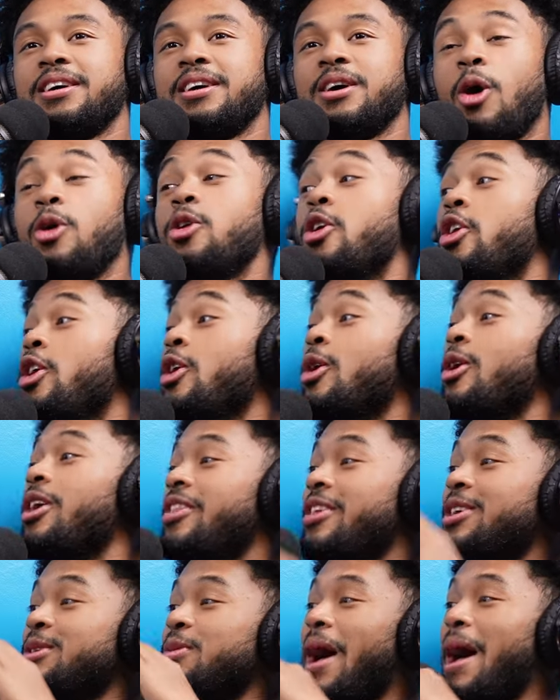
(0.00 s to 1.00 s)
Oh, no, no, no.
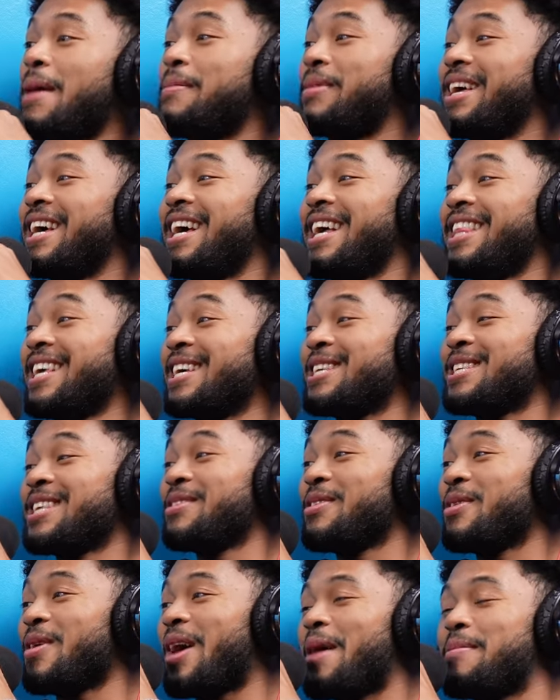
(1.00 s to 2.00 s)
This is what happened. This is
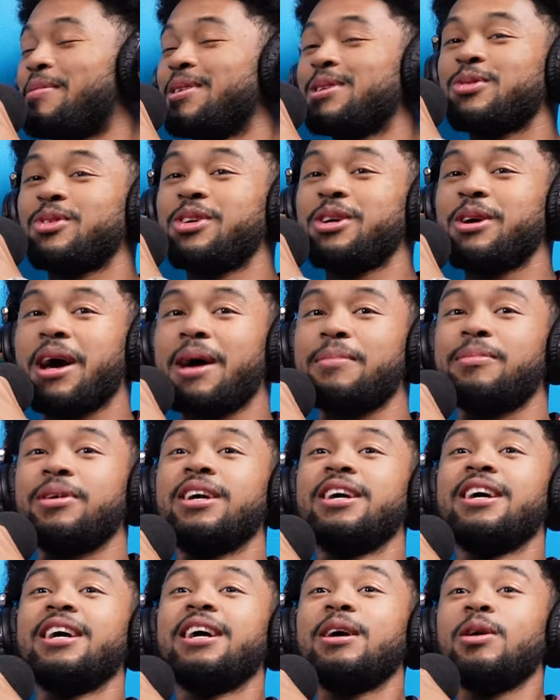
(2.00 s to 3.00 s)
what happened. This is what happened.
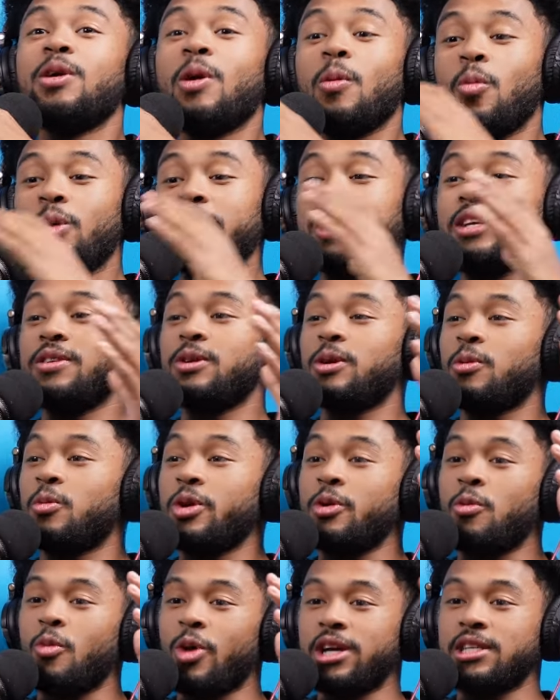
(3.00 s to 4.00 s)
We we
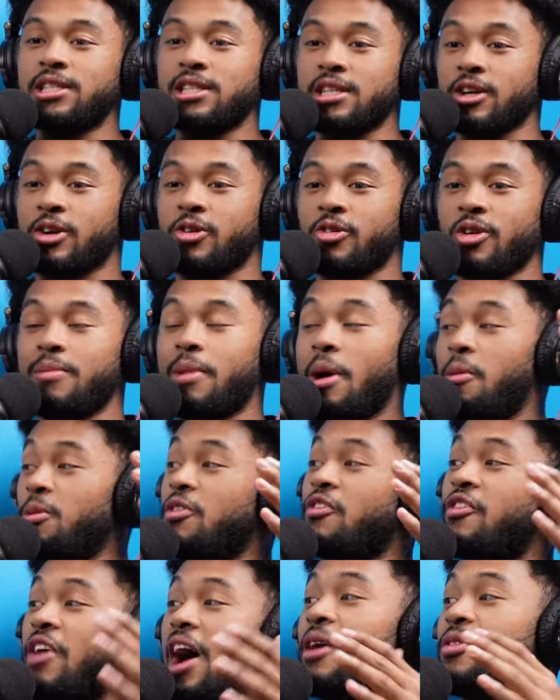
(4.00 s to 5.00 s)
went to the crib and we
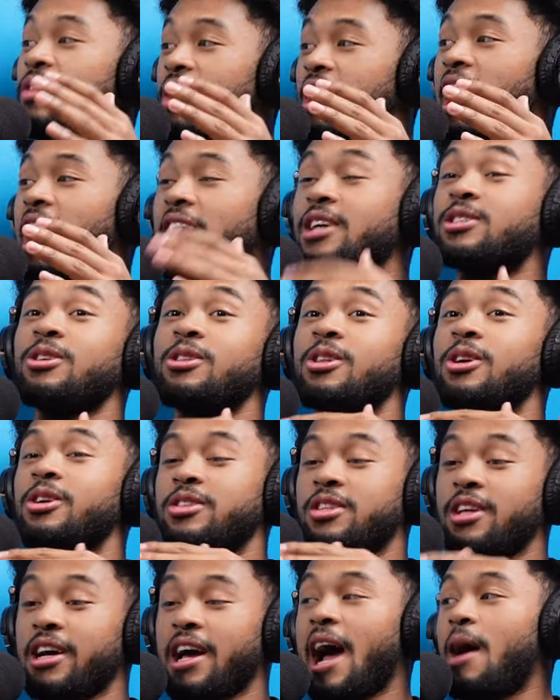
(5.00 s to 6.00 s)
found the guy. So look,
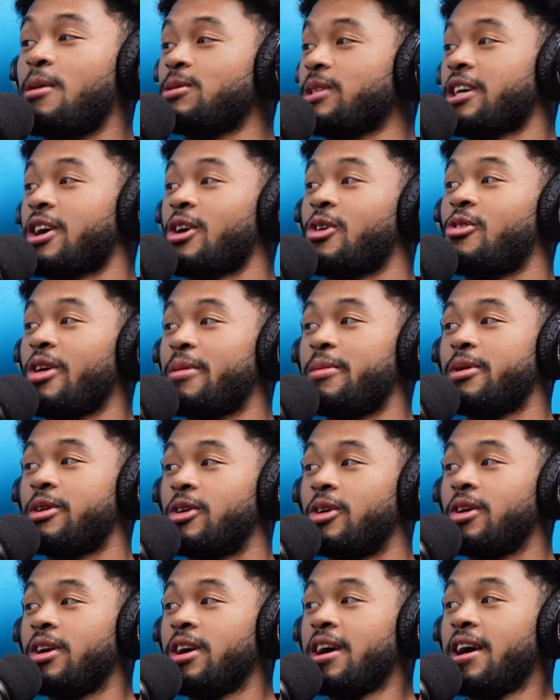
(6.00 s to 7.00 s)
the guy was like a
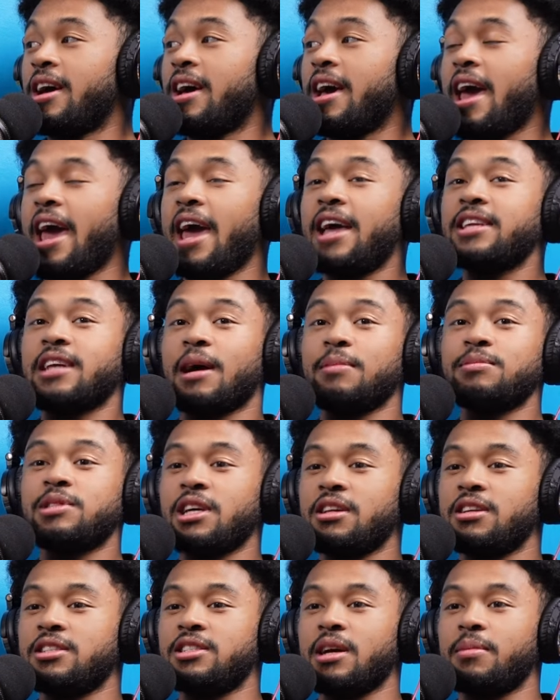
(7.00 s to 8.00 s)
criminal. Yeah. And I'm
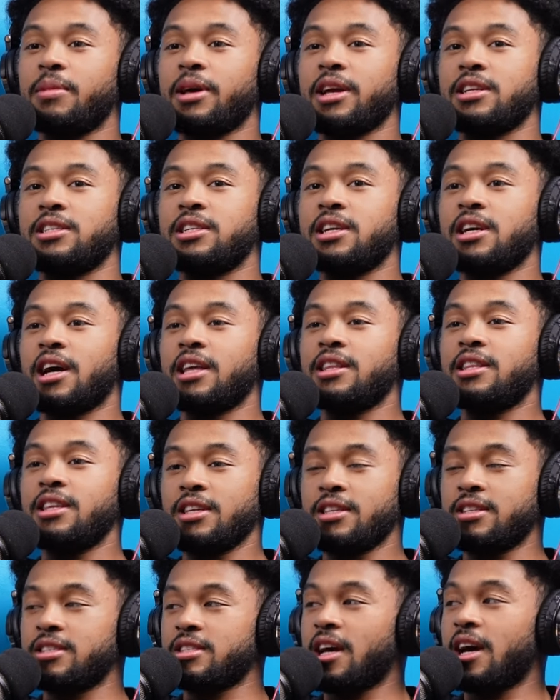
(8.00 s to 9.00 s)
telling Jay, I'm like, Jay, I
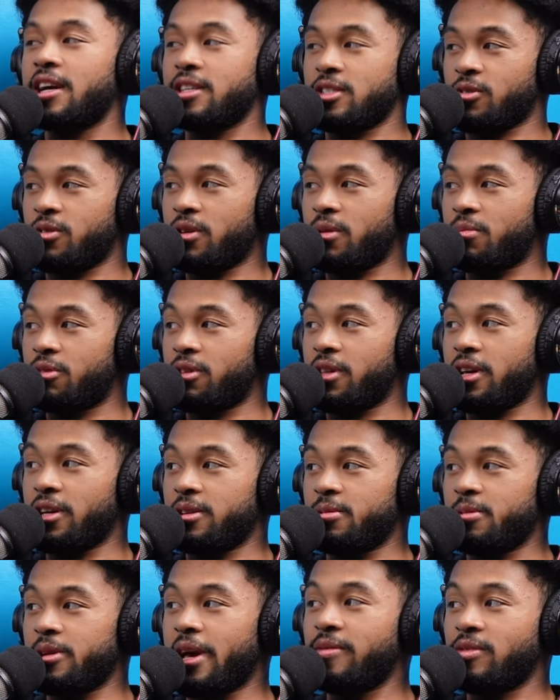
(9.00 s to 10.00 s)
think this guy's a criminal. Like,
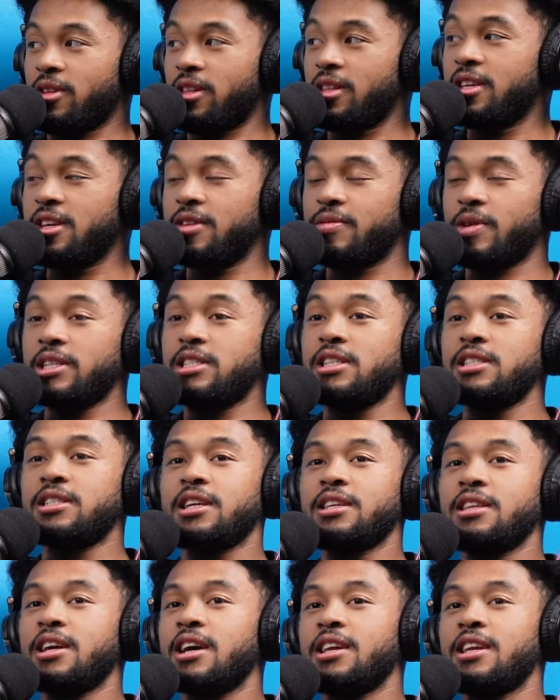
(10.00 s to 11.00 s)
we have to leave. And she's
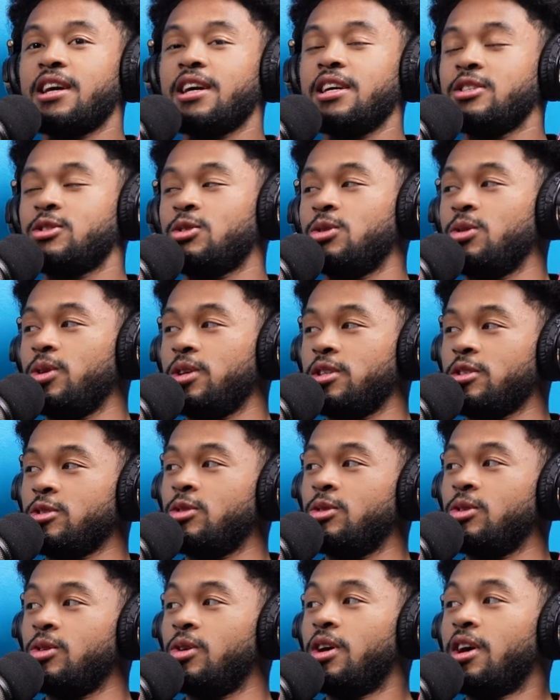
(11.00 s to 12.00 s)
like, no, nah, no, nah, he's cool. He's
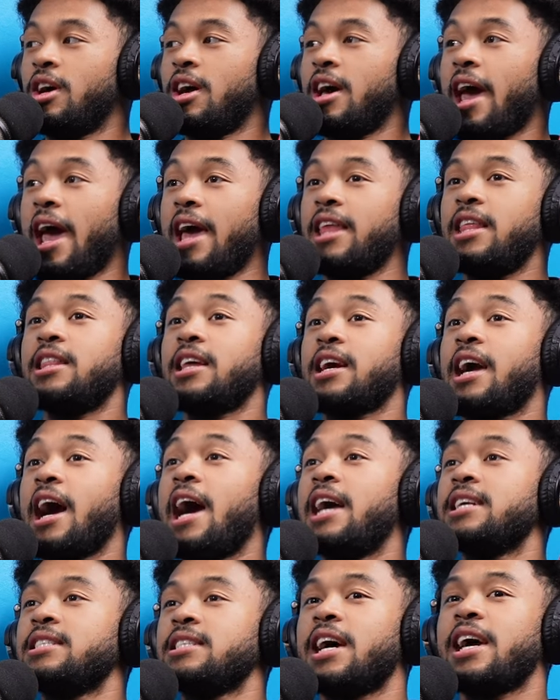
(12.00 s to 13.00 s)
cool. And then the
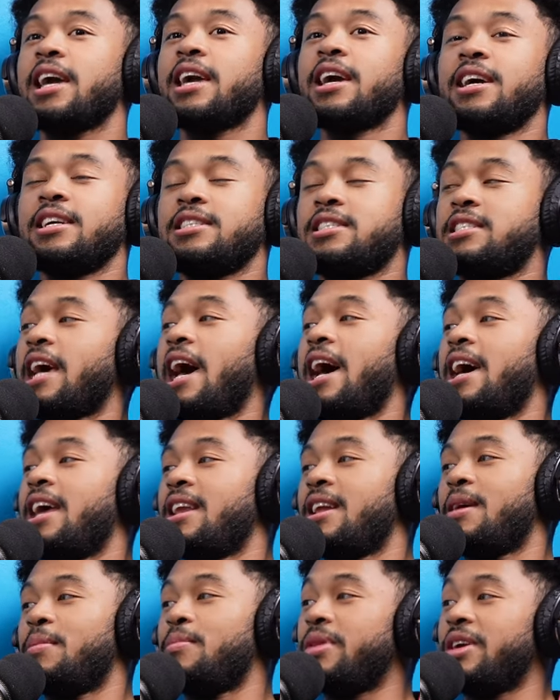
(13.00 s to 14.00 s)
guy's like
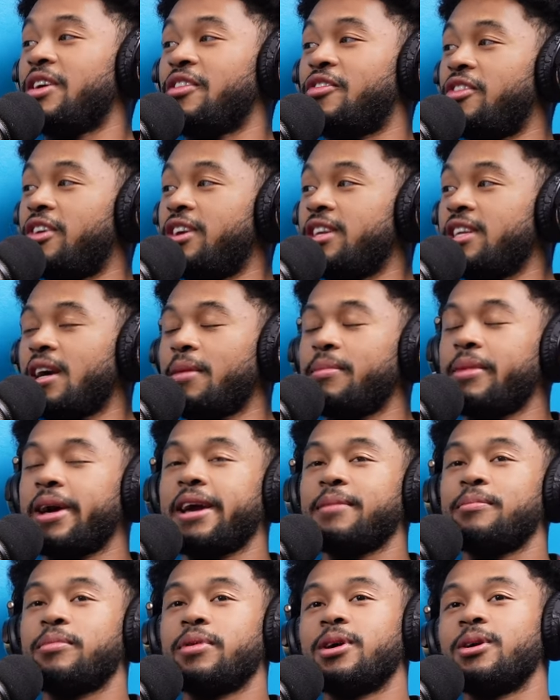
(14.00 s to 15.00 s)
chatting up, being funny. I'm
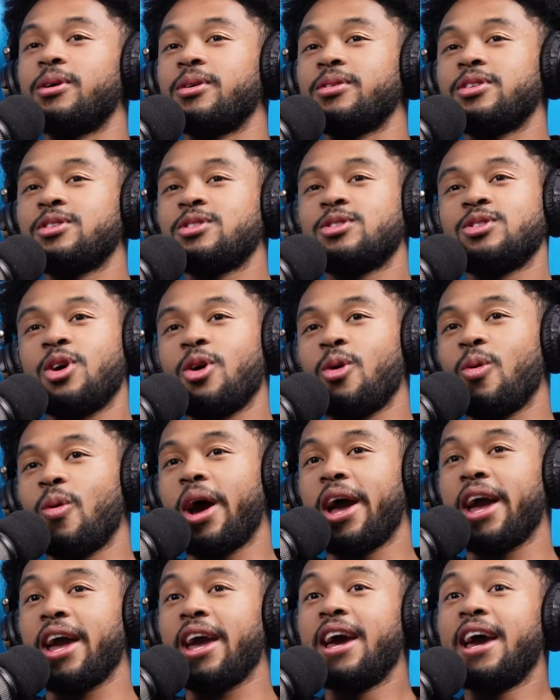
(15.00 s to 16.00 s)
like, bro, there's no
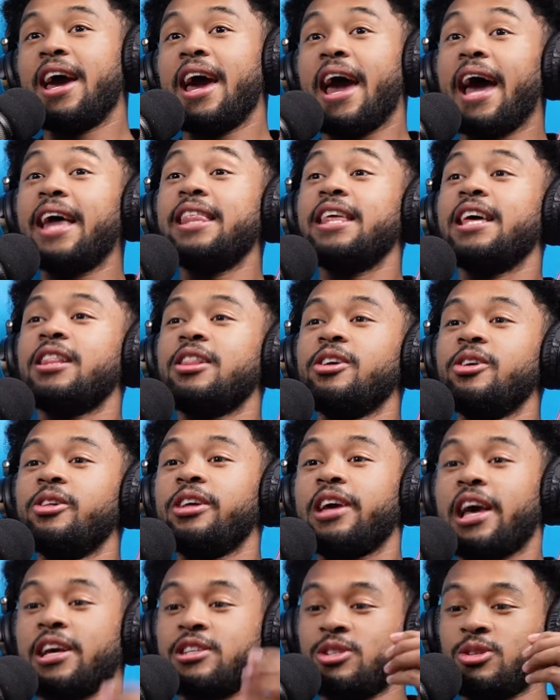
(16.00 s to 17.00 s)
way. And then
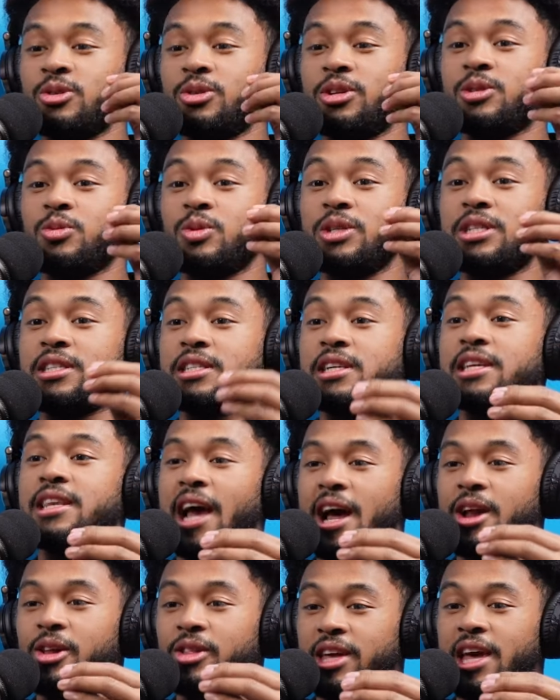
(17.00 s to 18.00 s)
literally as soon as we sit
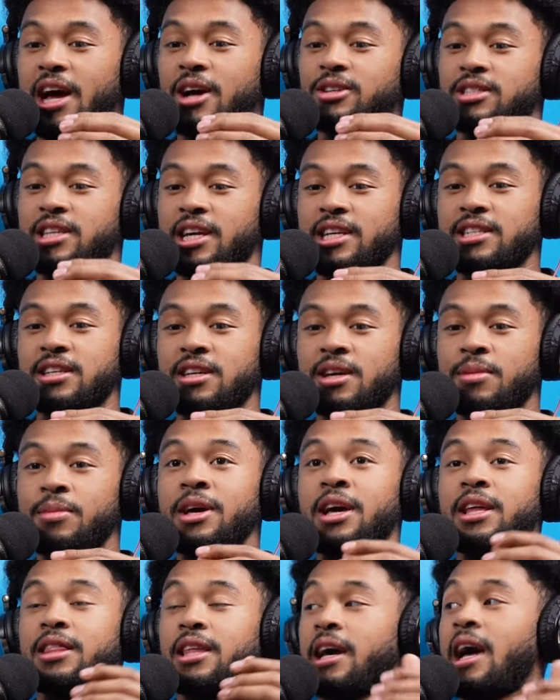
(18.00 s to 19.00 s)
down on the couch next to him,
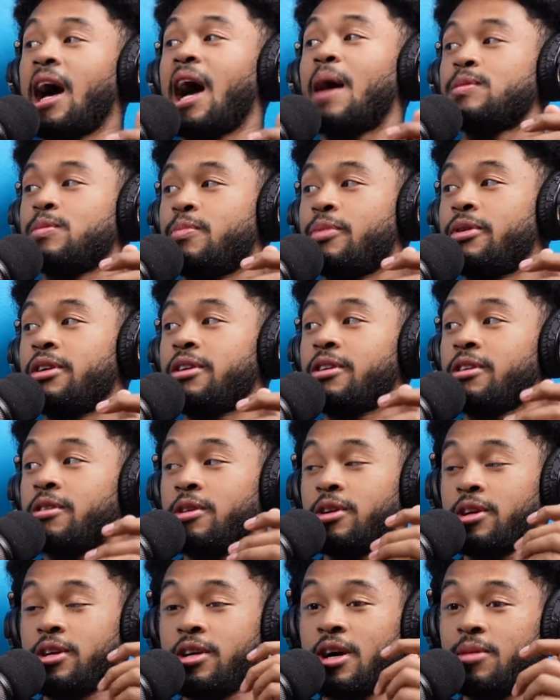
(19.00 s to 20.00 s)
the cops bur-
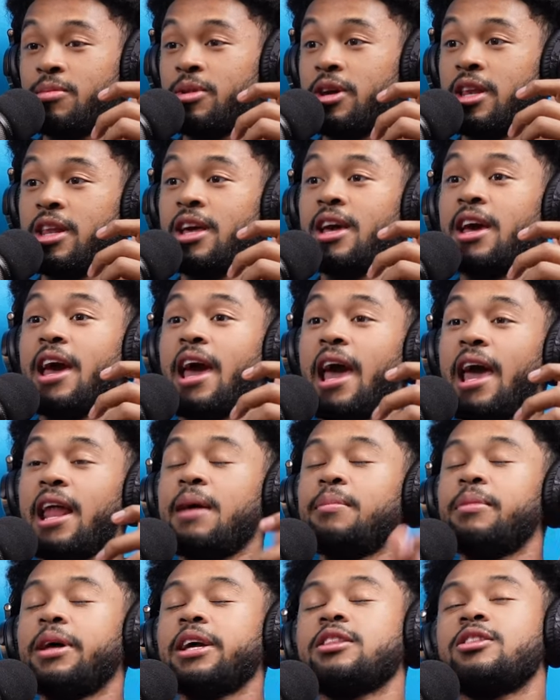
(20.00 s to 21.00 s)
come in. And
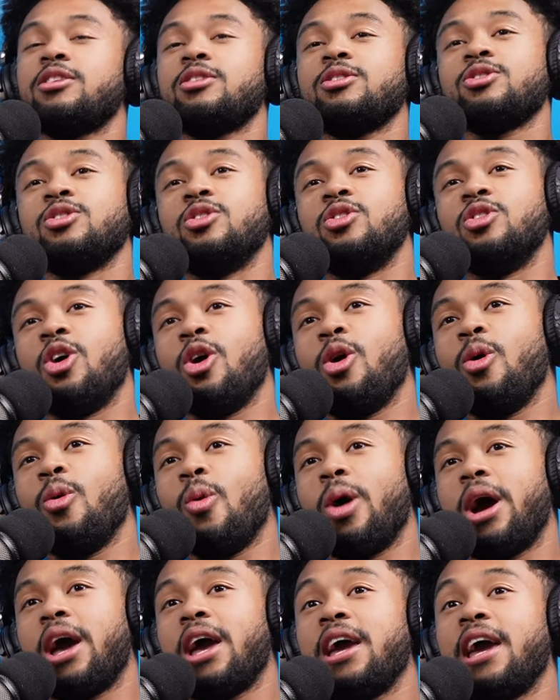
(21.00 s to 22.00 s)
I'm like, there's no
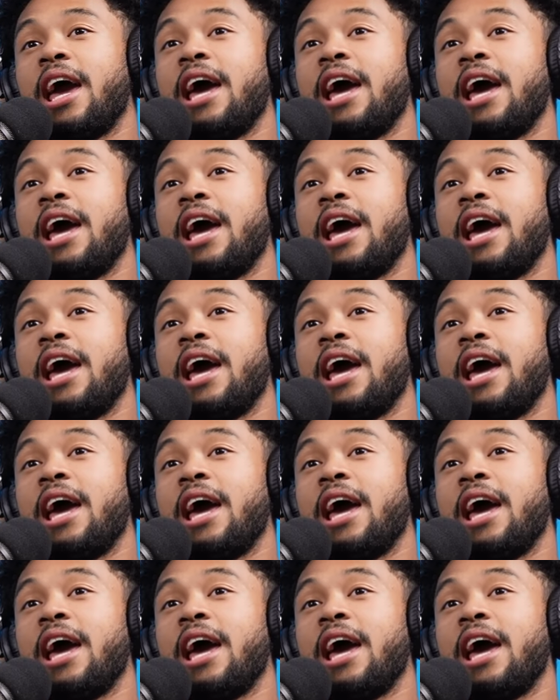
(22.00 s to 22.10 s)
way.